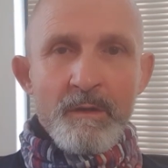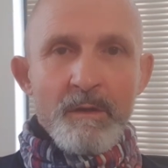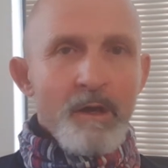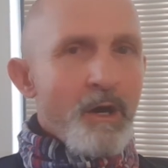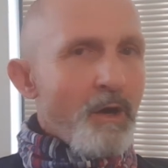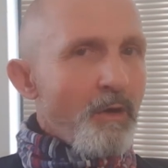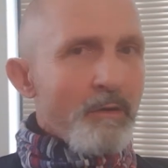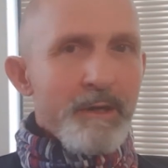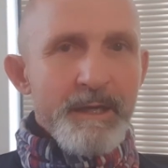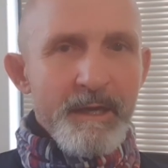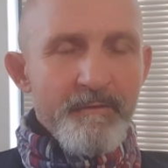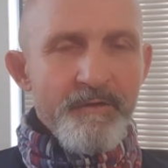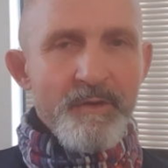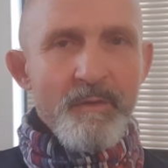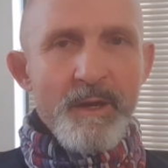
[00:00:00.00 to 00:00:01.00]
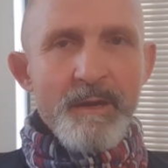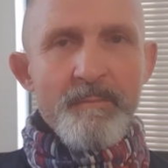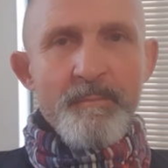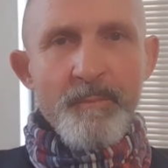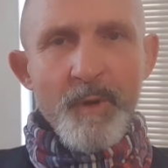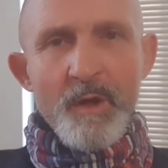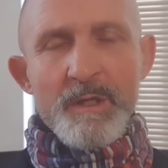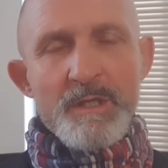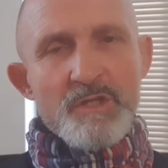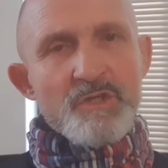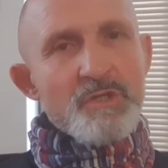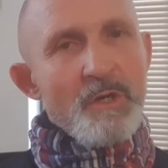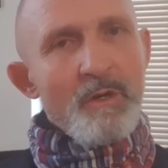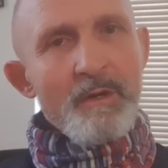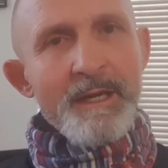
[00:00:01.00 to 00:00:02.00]
Whole in every way body,
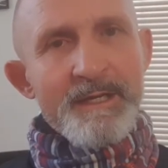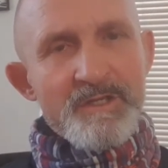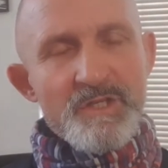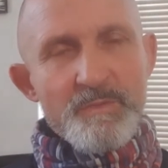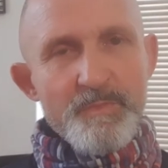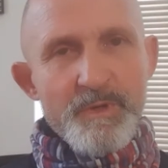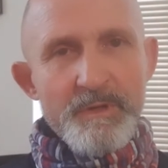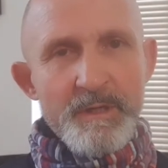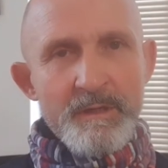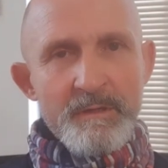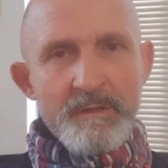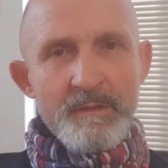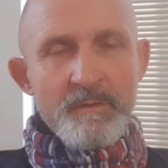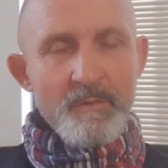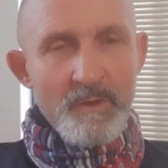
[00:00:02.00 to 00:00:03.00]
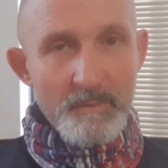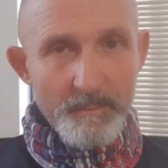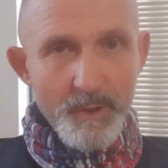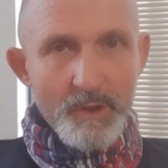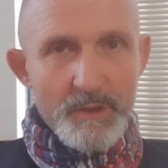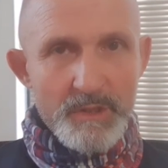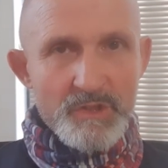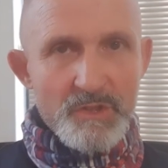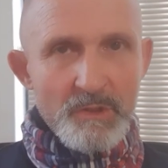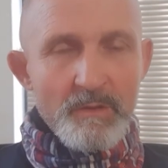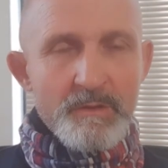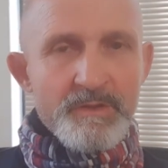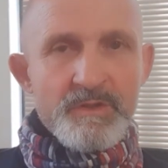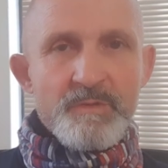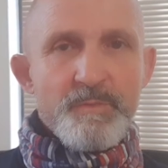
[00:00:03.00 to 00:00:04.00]
soul, and spirit. We're body, soul,
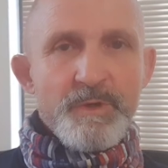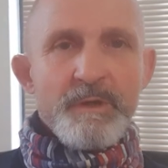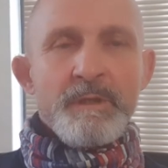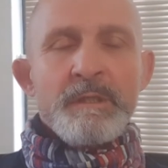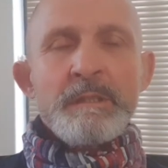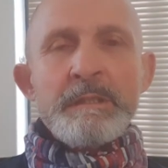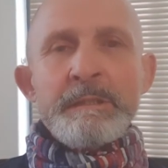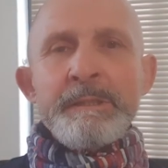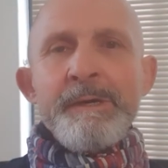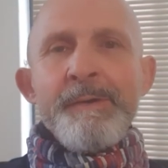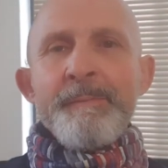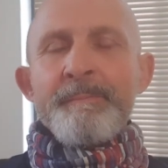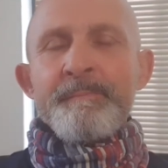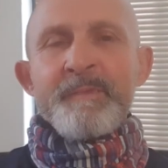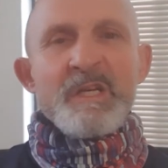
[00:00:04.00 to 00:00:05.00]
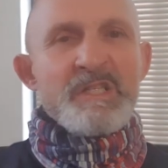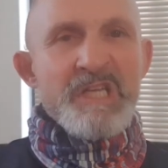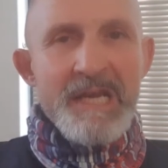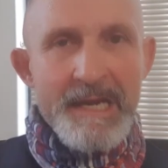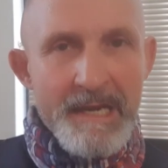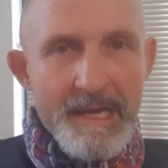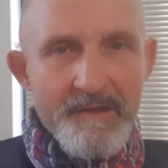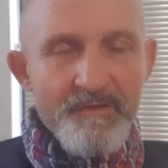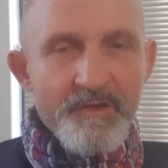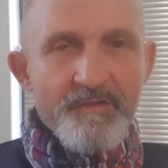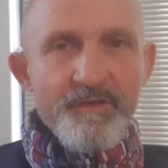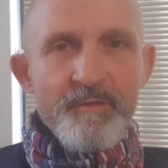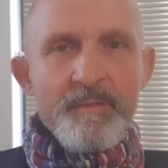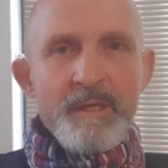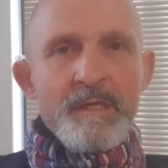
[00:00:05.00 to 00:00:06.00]
and spirit. Delivered
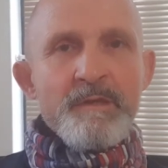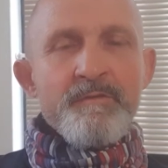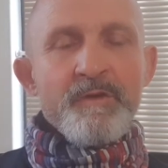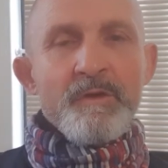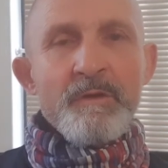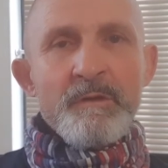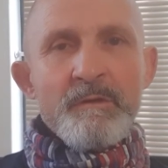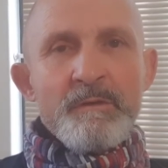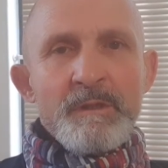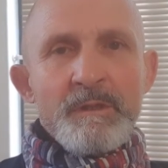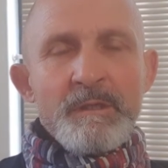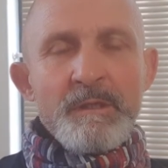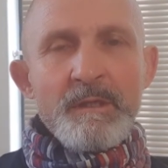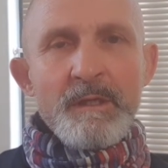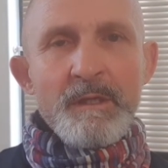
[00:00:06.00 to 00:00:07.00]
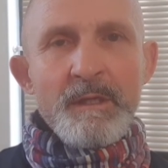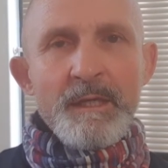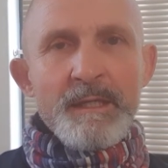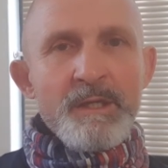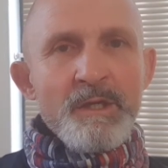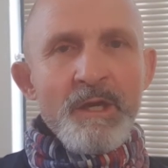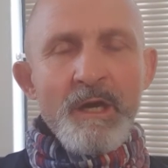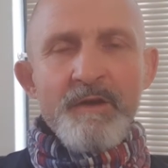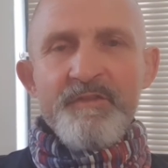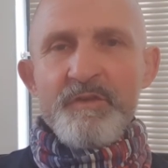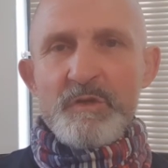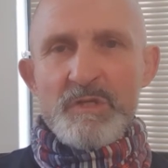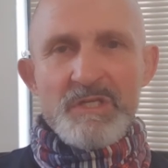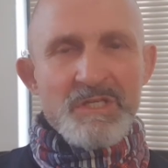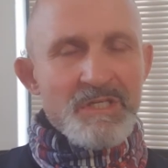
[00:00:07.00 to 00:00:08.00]
from evil. And you know, if
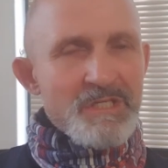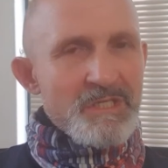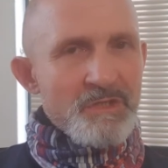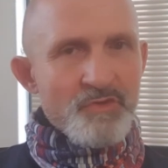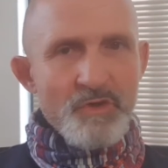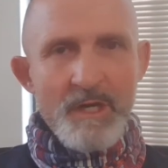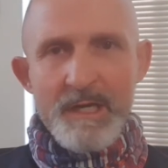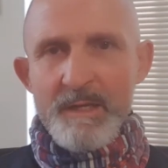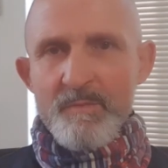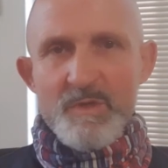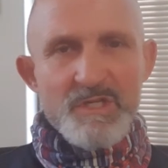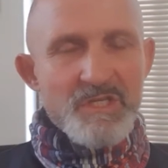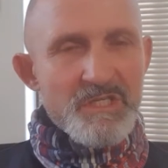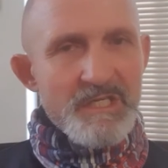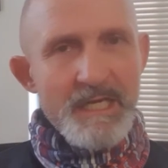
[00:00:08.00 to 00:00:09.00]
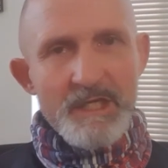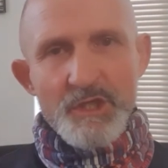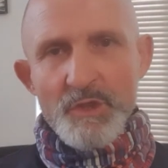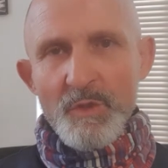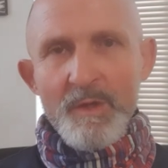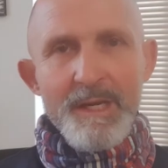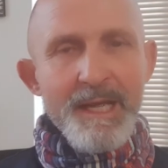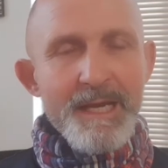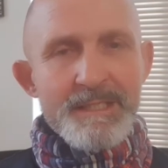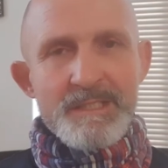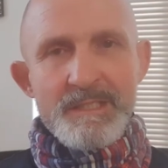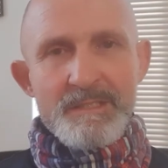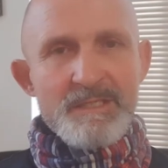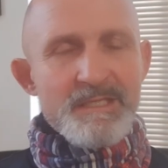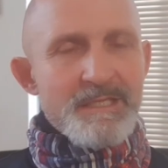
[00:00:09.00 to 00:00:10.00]
you struggling with sexual
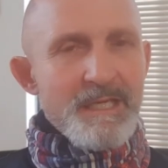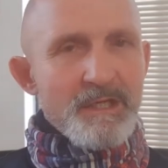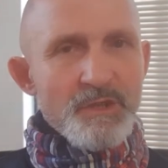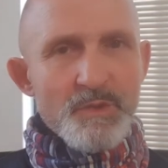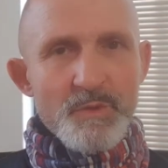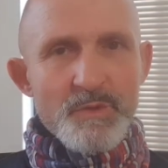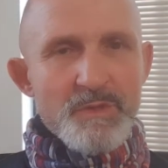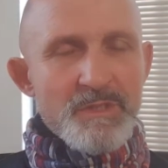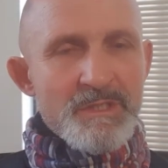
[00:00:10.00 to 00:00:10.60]
lust and sexual